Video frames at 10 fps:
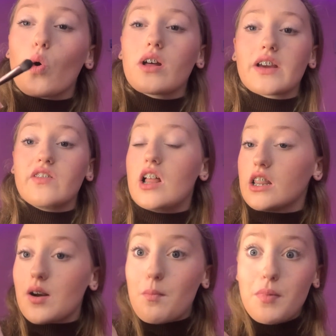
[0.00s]
giving it a
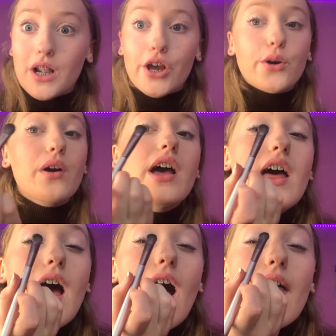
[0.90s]
little below,
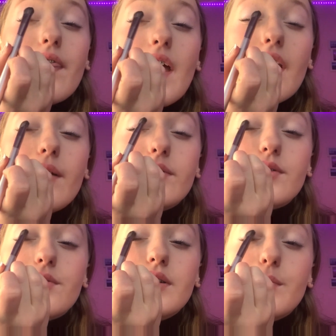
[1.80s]
and then I'm
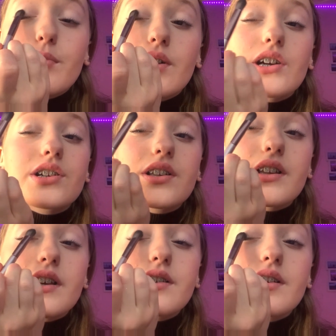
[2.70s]
just going to brush
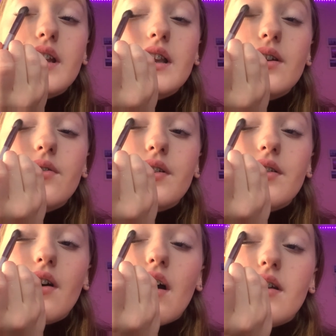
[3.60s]
this gently on
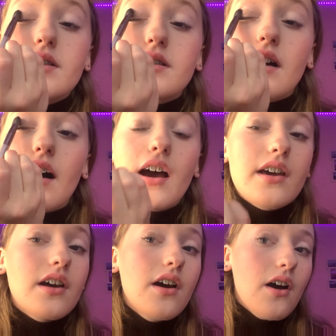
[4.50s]
the
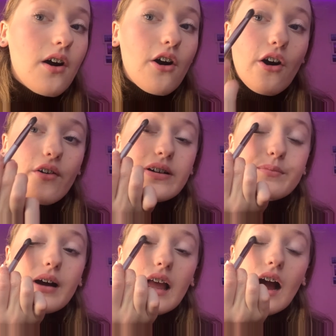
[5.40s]
outside of
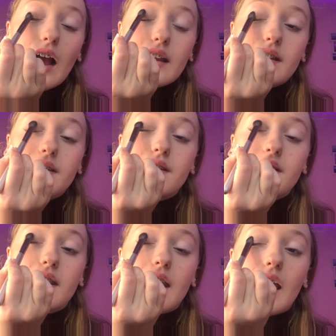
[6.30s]
my eyelid
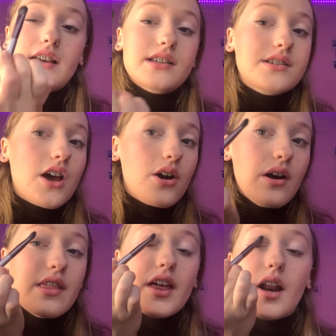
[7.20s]
like so,
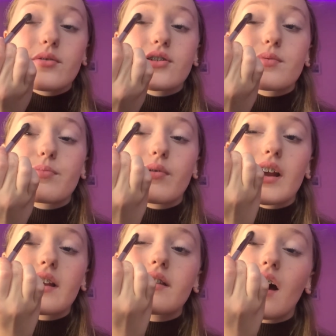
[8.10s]
and then I'm just
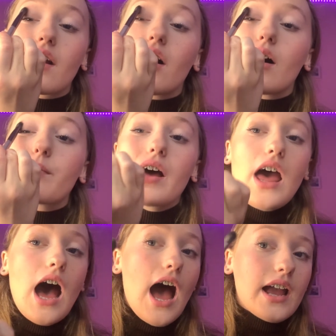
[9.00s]
bringing that up.
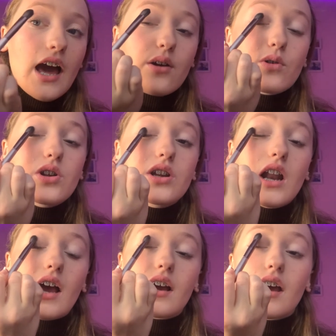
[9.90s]
I kind of want to do
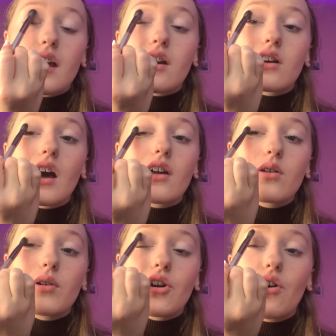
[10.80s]
like it kind of
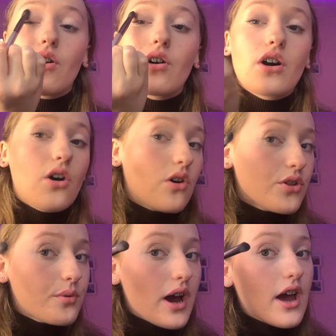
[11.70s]
going all
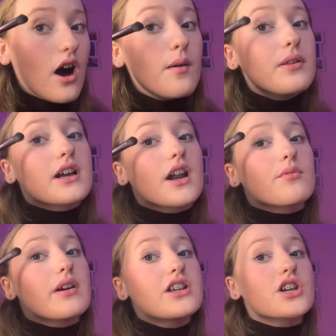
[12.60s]
the way up, like kind of
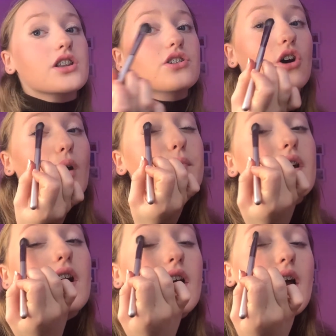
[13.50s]
reaching the top
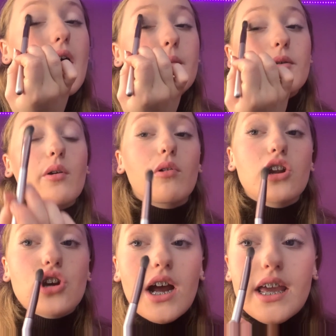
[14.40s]
there, but we want
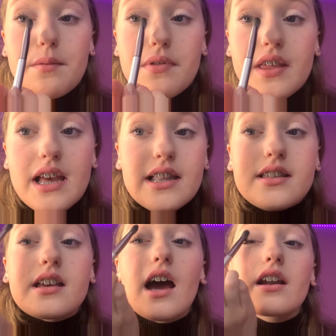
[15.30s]
to try and keep the
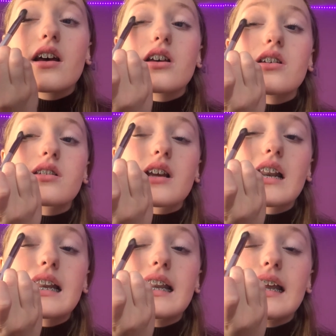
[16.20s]
inside as
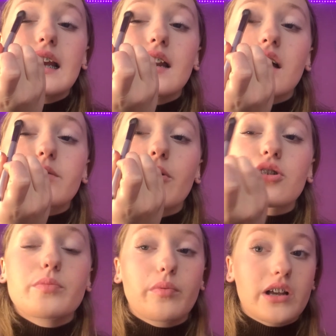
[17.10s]
clean as
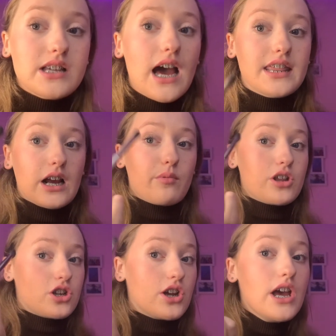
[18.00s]
possible because I think I
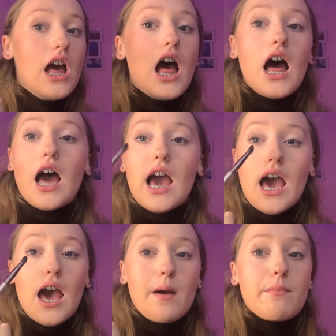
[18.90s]
want to do
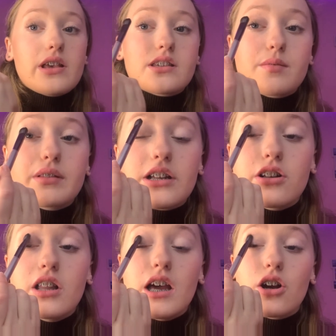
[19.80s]
some little